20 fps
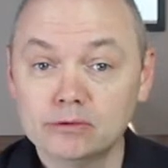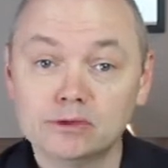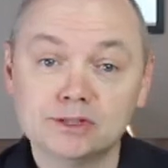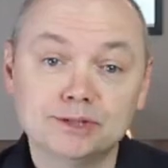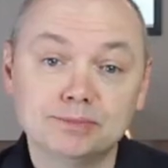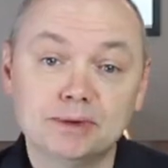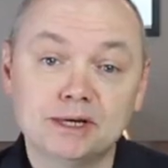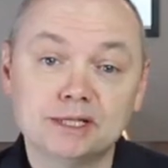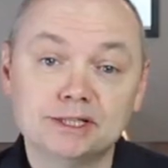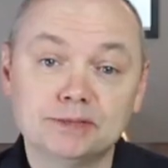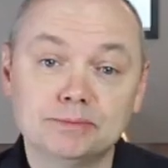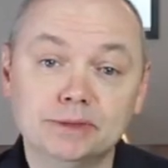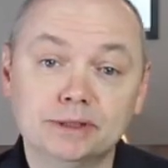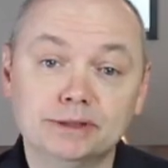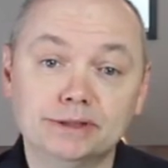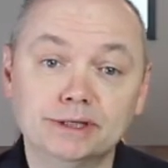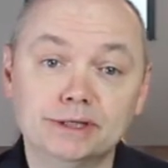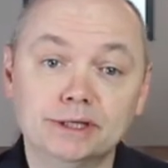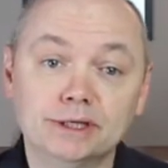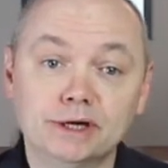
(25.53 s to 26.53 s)

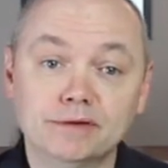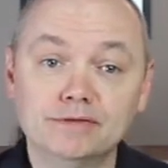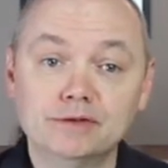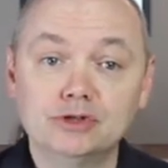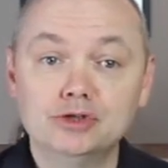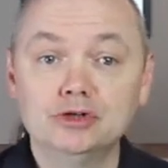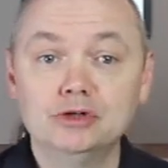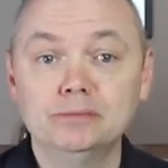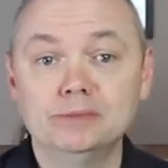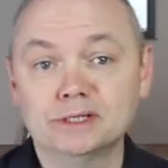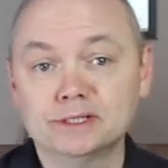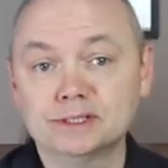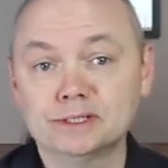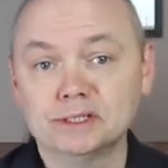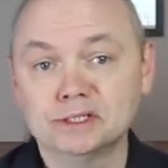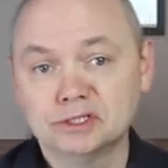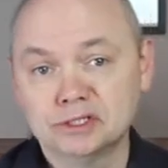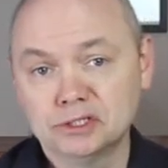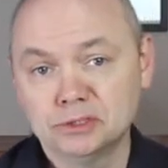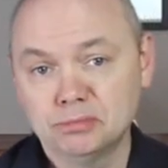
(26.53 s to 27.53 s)
responsibility of the tubist
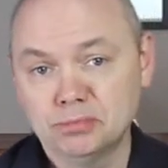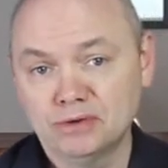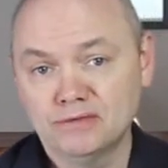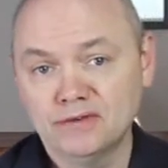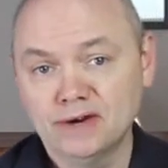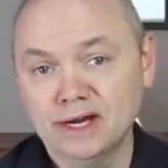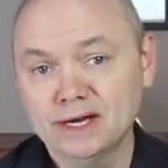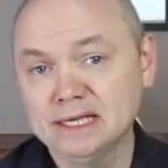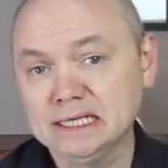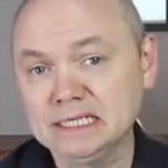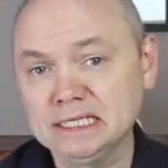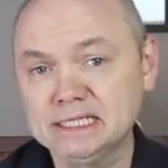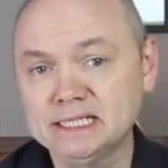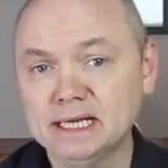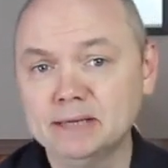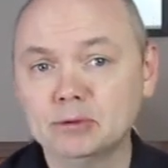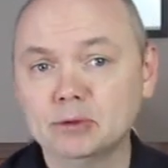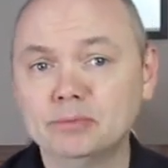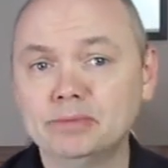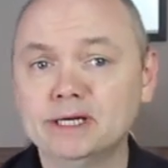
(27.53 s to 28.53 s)
is to provide a
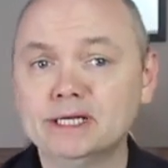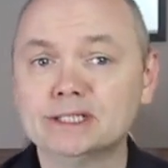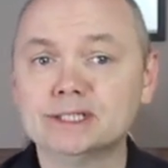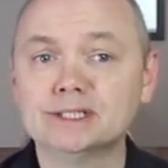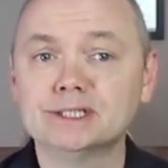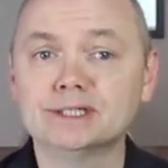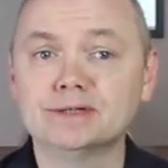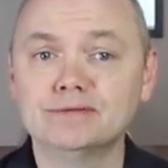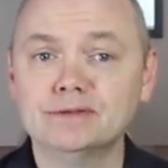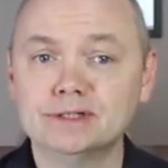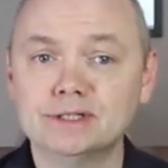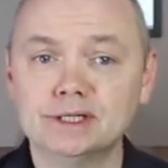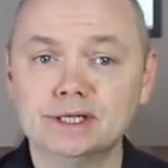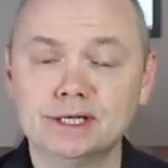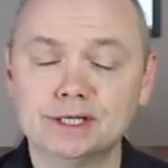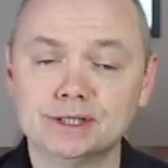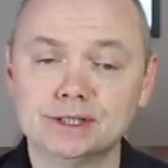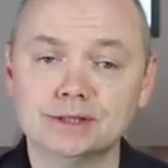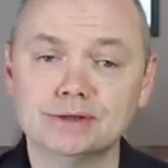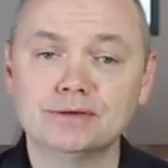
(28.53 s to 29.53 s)
stable basis of
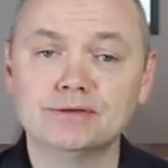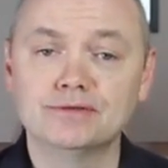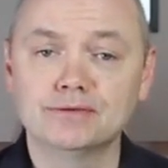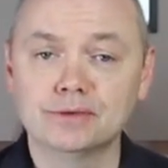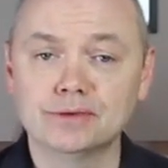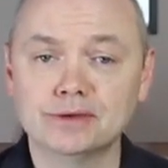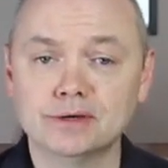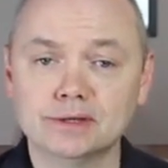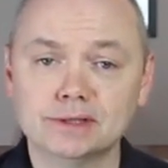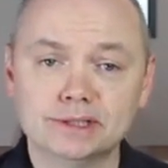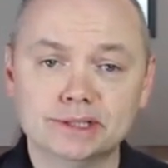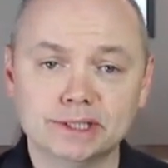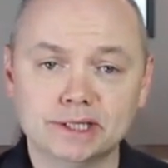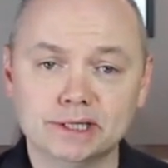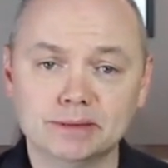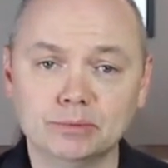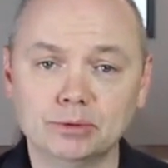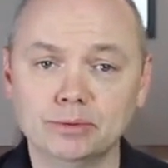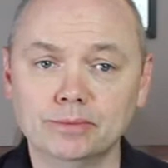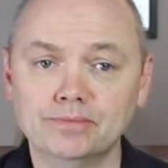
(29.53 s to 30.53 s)
intonation for the
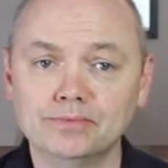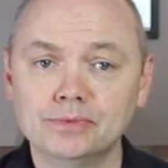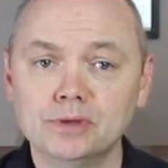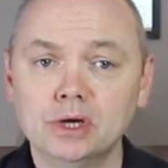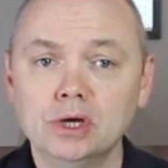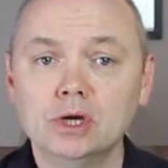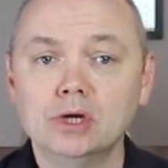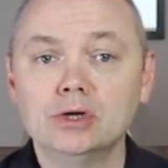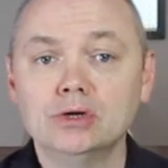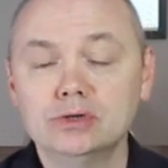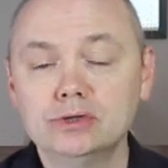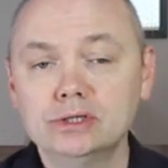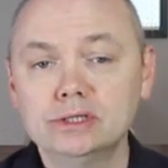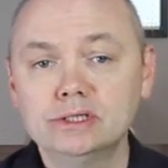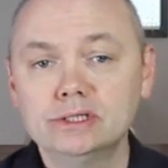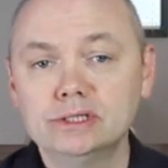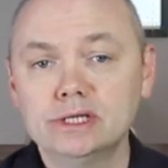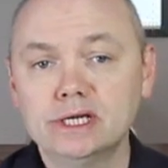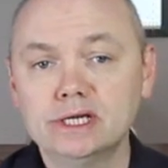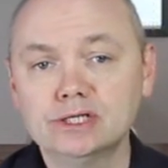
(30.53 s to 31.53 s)
ensemble. Good
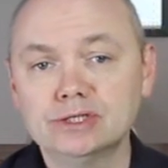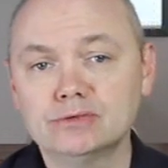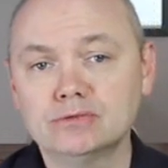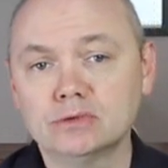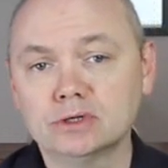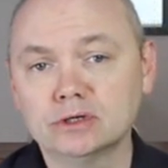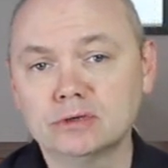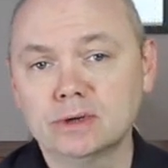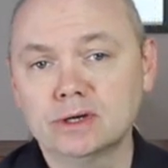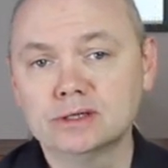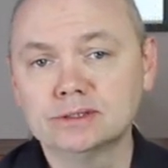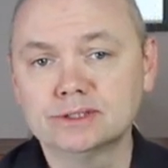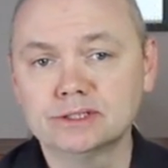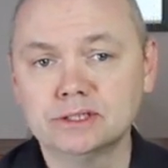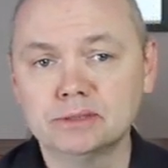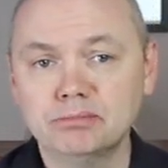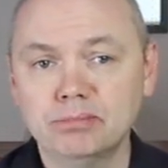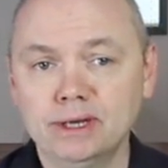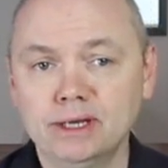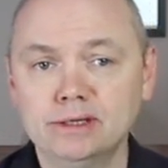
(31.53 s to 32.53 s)
intonation requires a
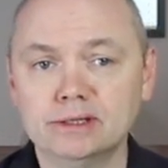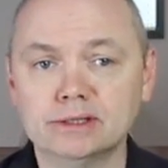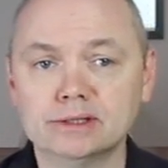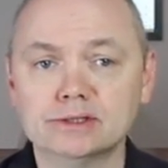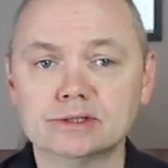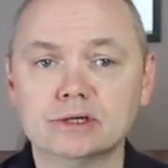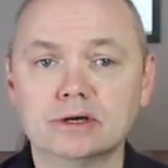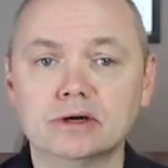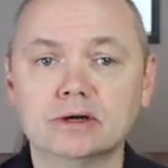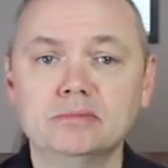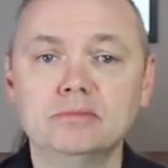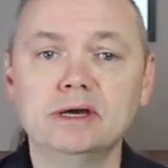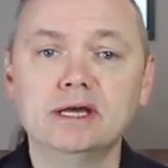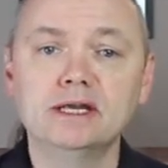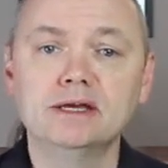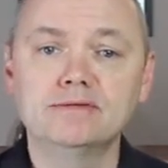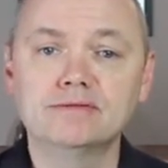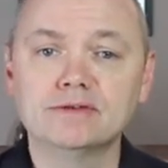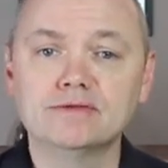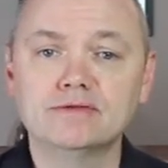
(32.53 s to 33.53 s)
dependence on
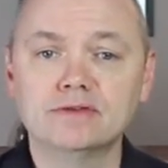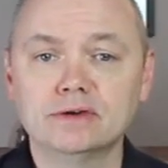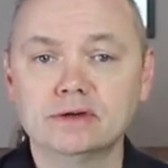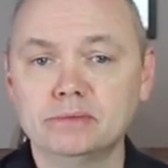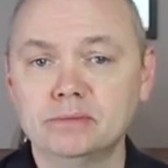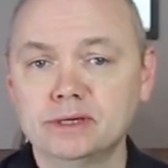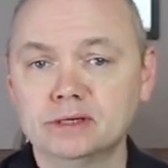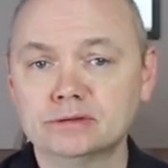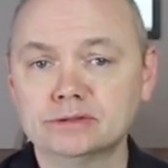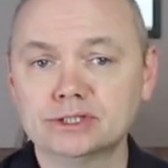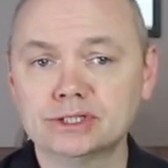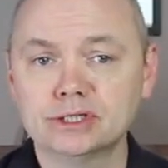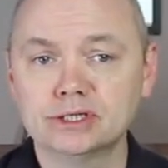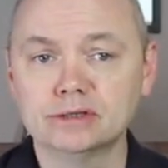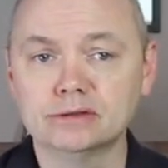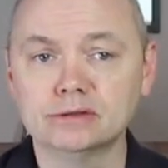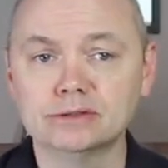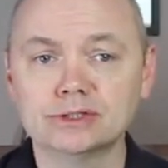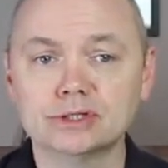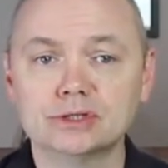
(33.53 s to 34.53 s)
many of the fundamental
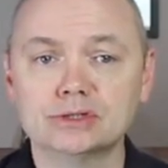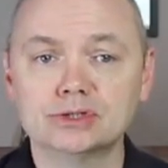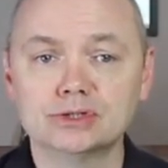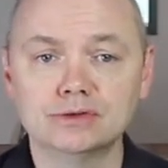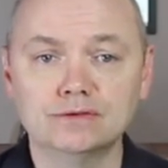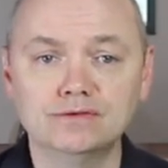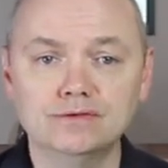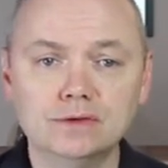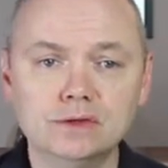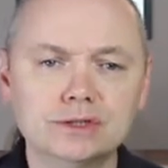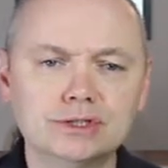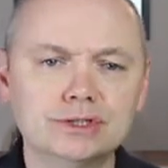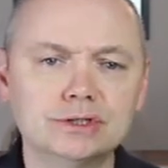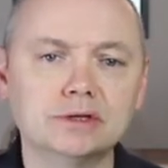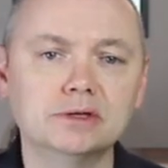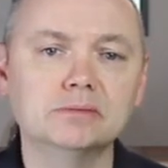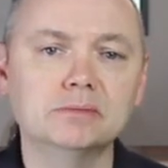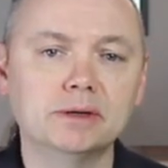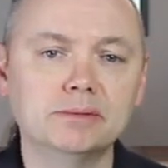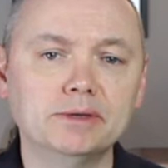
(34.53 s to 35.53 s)
skills, so first
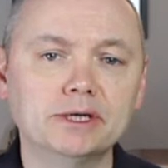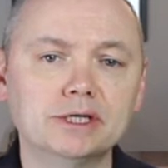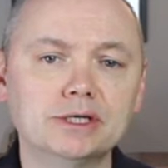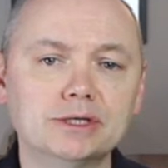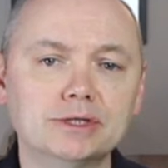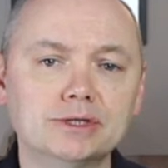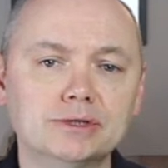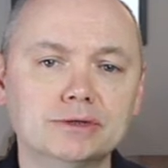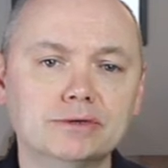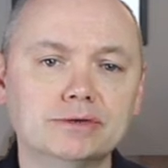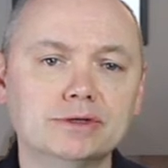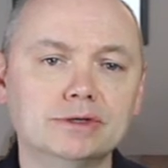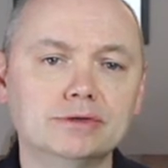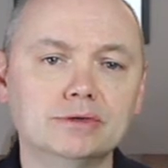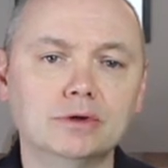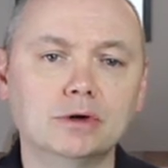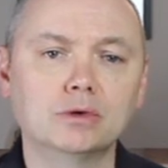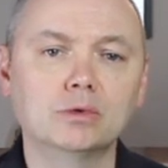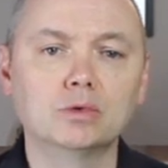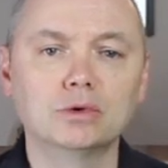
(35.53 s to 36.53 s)
start by making sure that
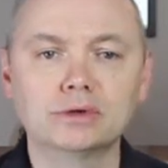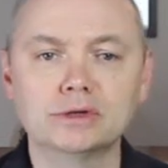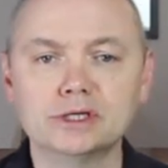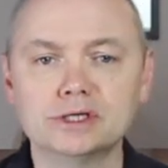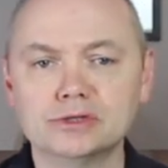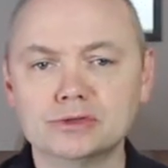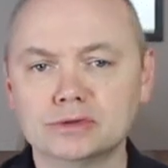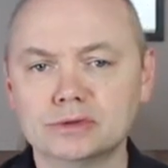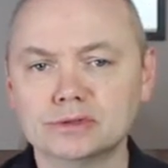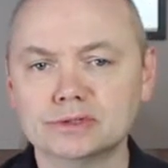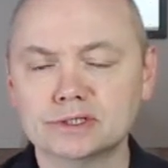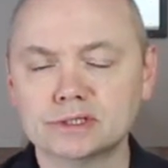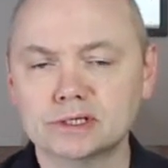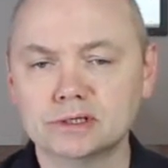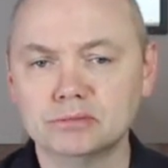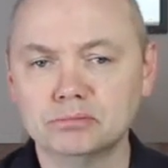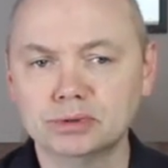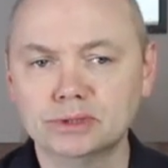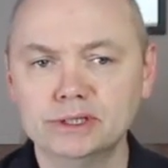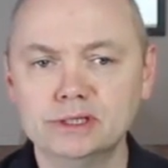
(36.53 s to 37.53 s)
you are working towards
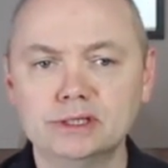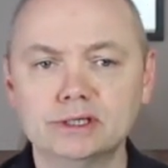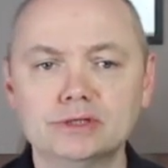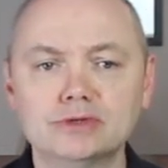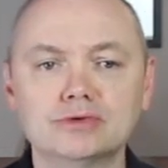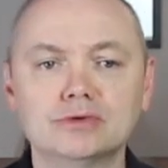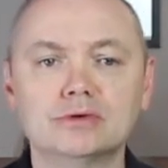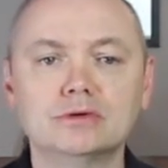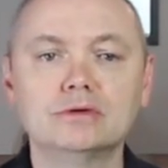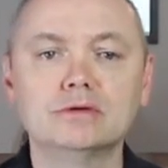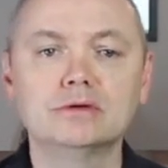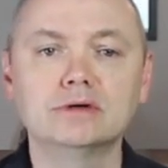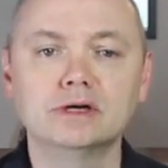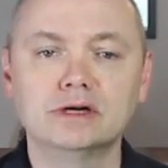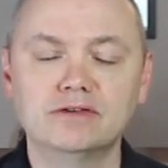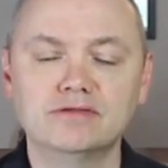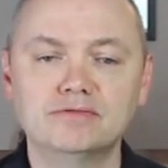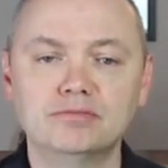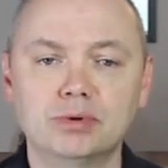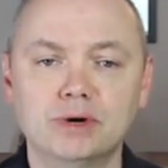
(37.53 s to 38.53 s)
complete control
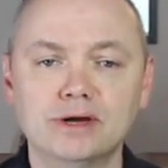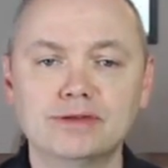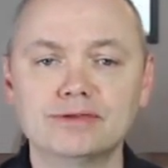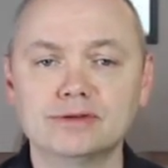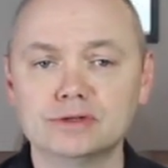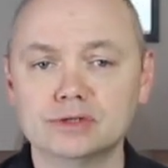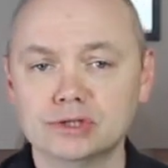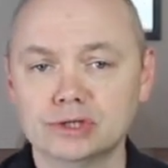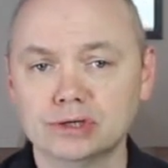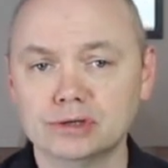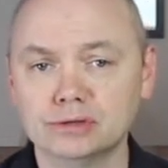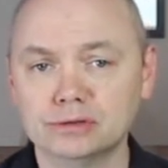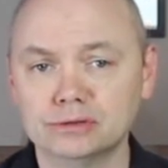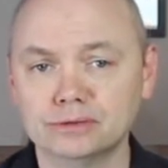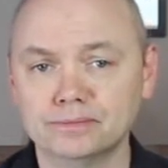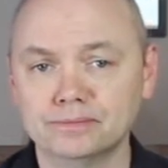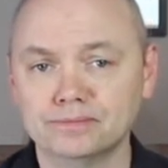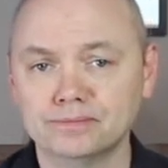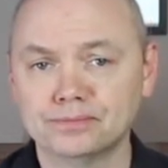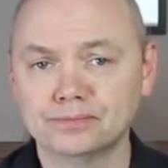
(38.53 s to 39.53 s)
of breath and tone.